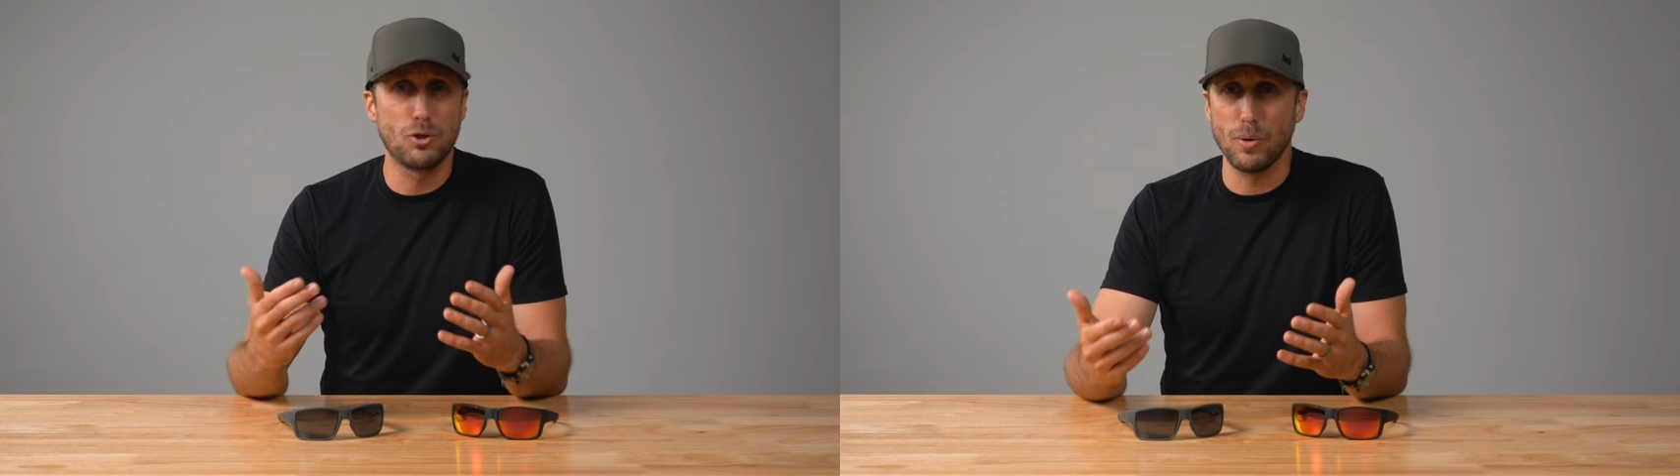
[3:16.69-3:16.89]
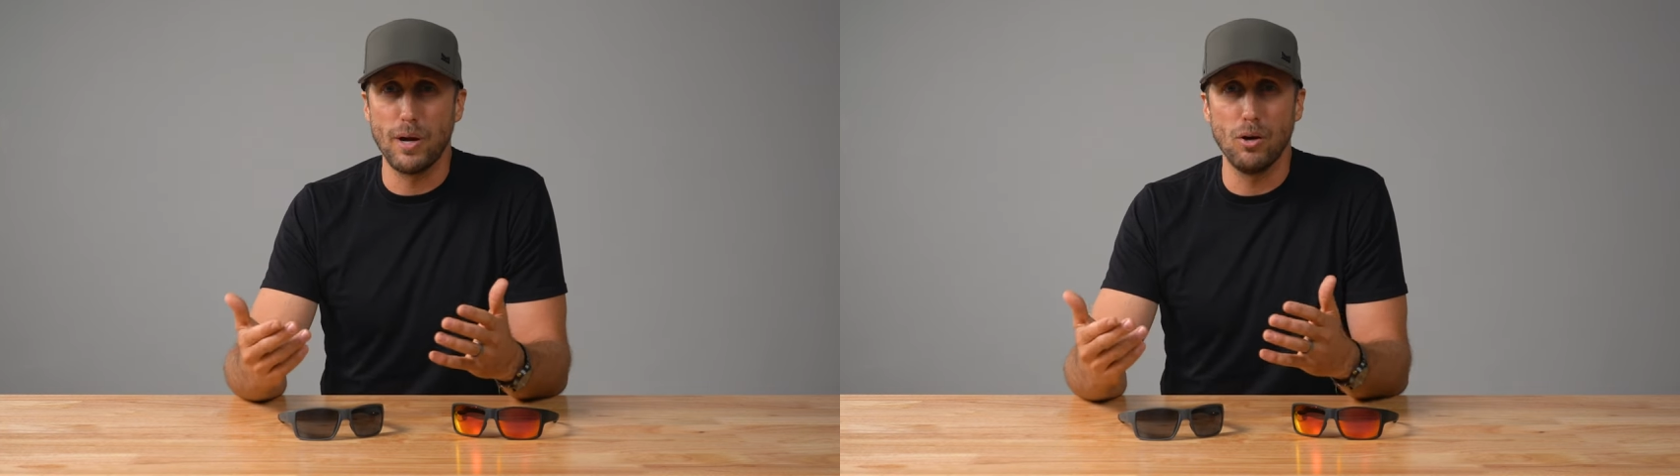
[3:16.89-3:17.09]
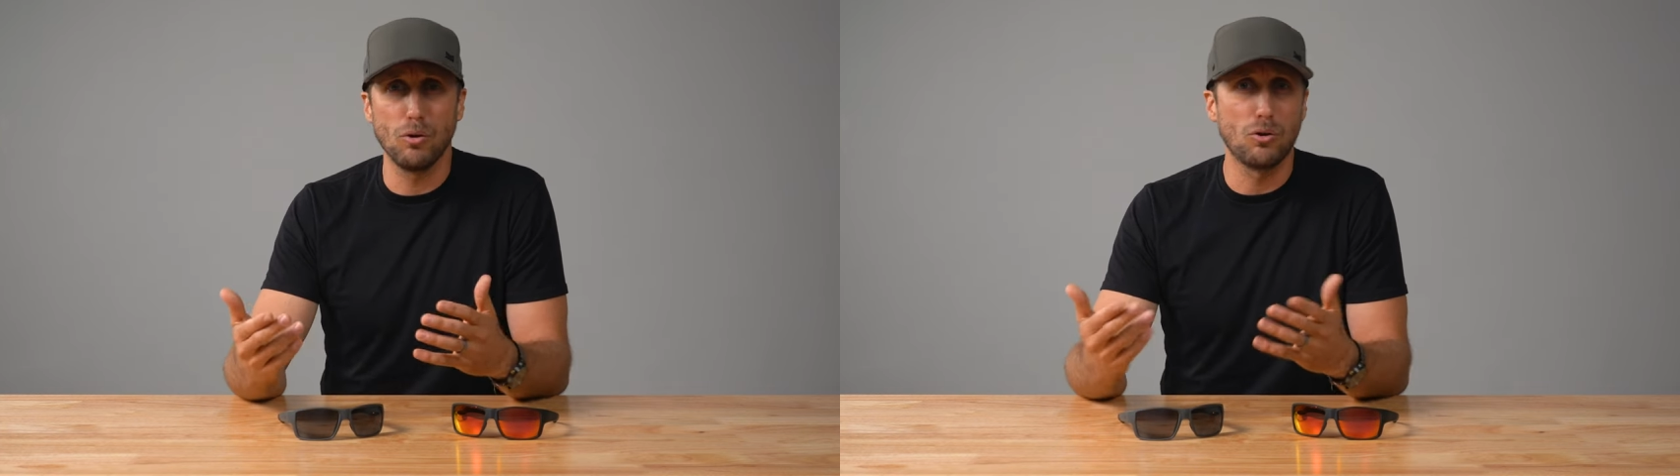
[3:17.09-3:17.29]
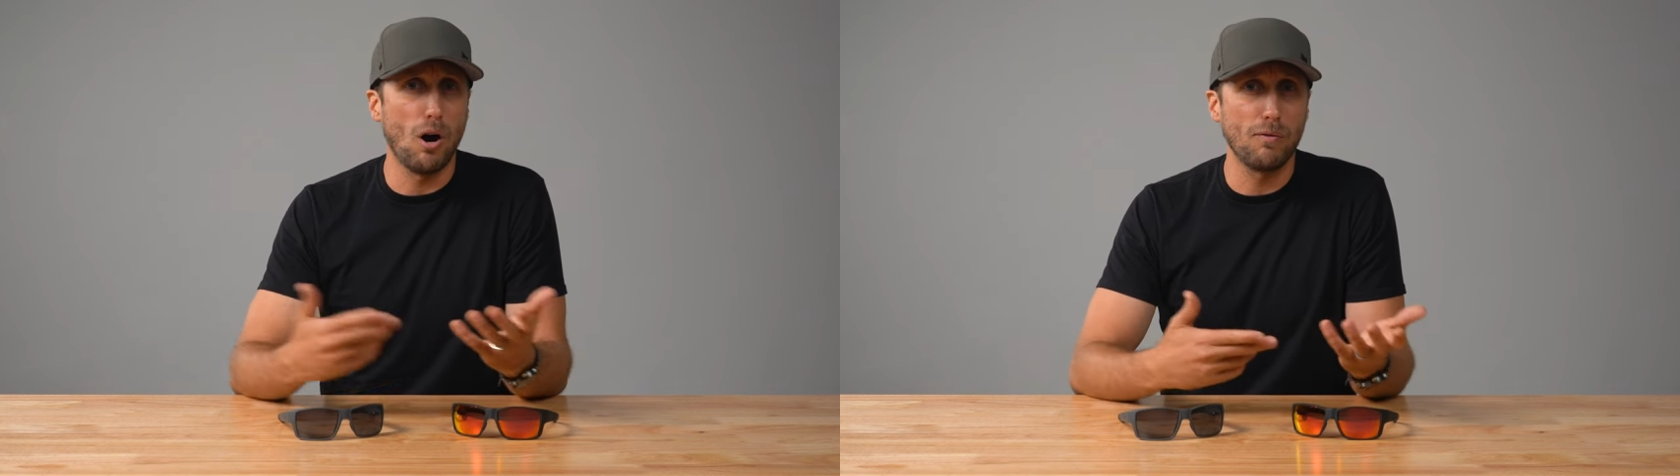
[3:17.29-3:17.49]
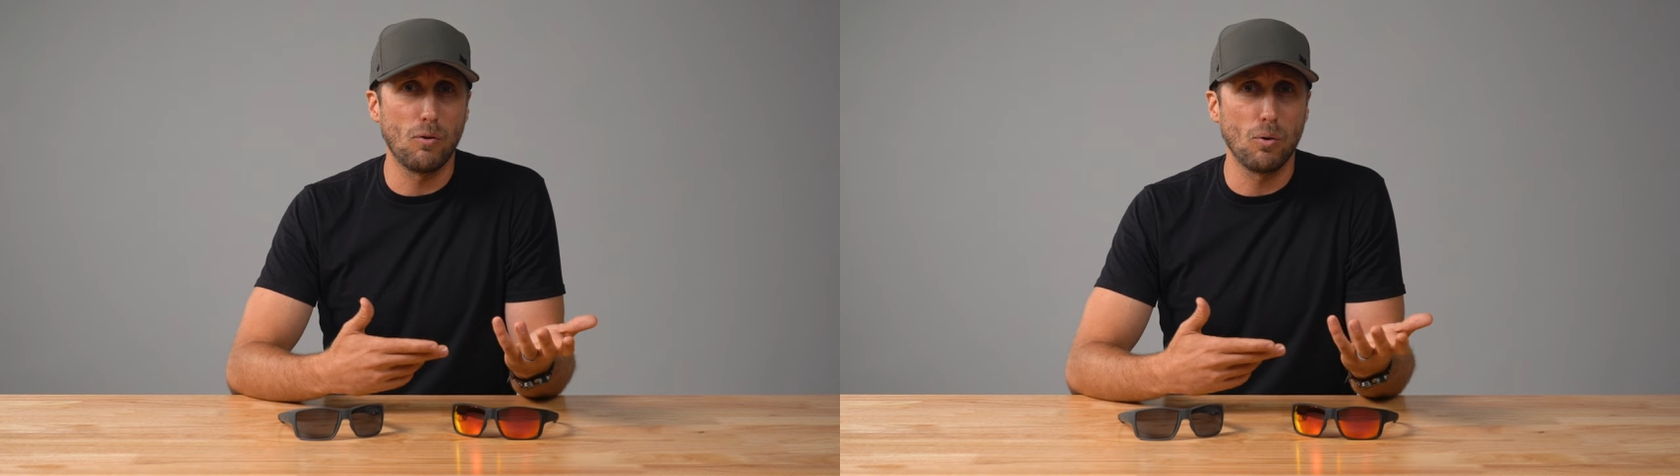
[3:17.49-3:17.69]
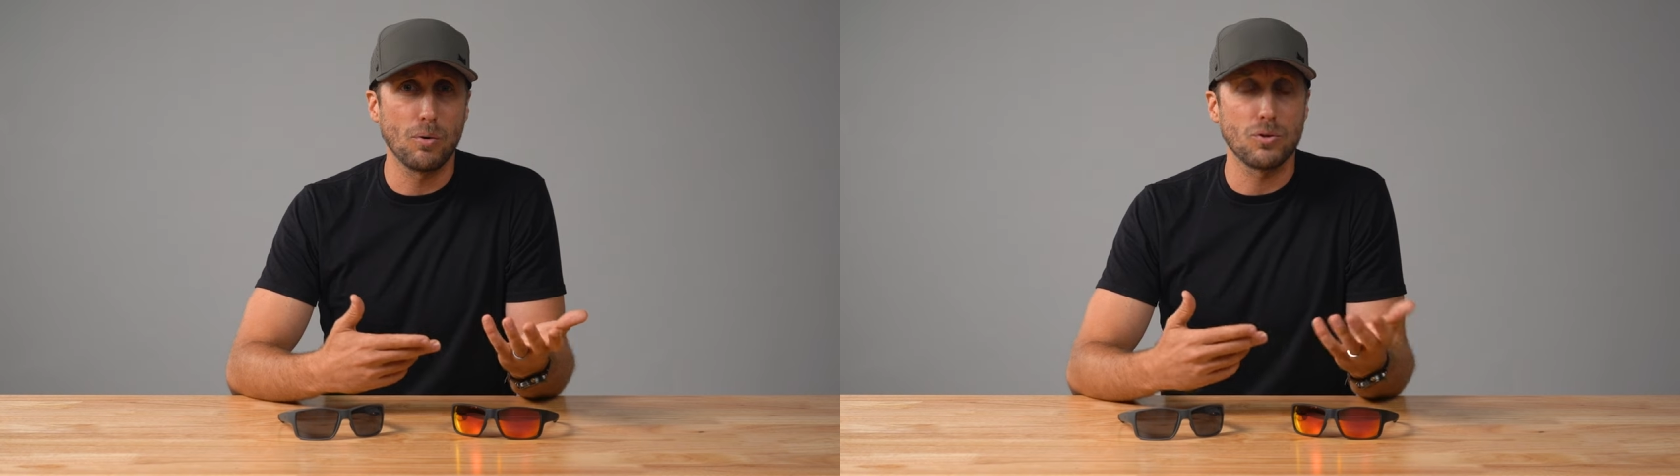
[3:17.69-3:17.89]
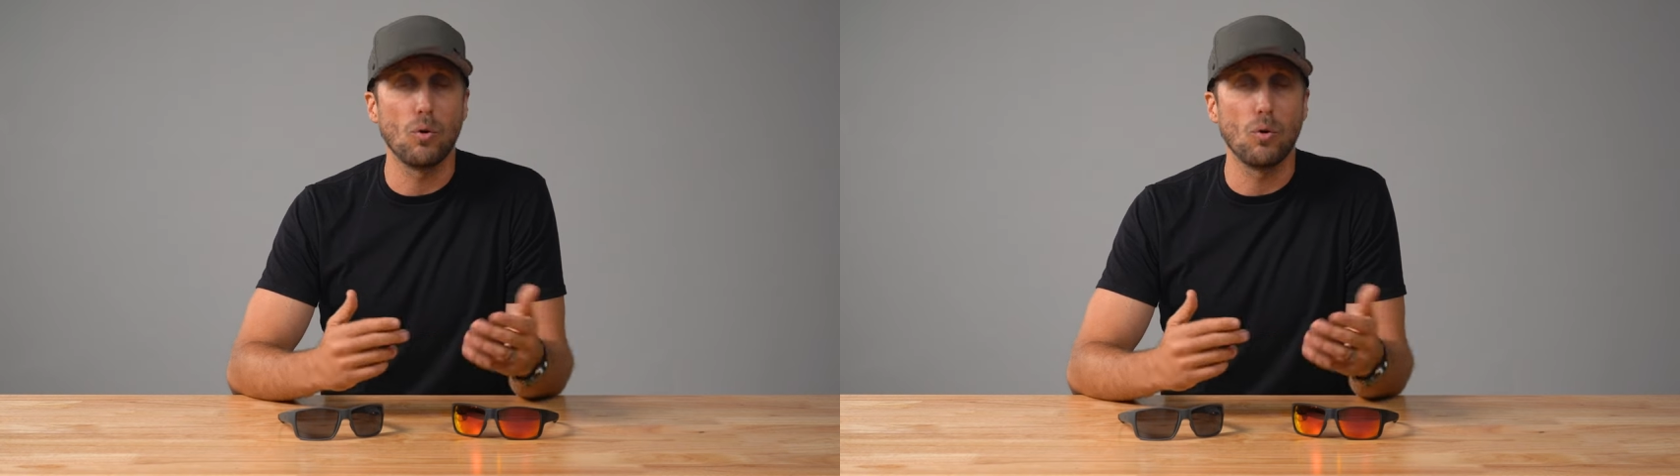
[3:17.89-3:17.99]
trail, golf course,